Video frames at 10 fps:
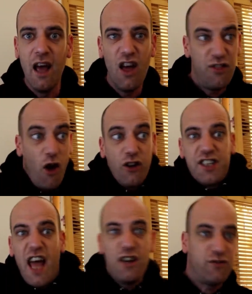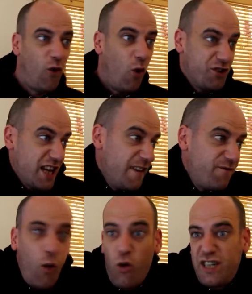38's 40,
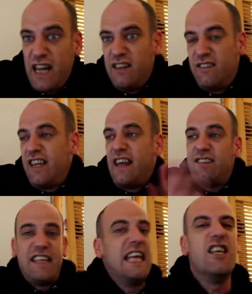14, 16.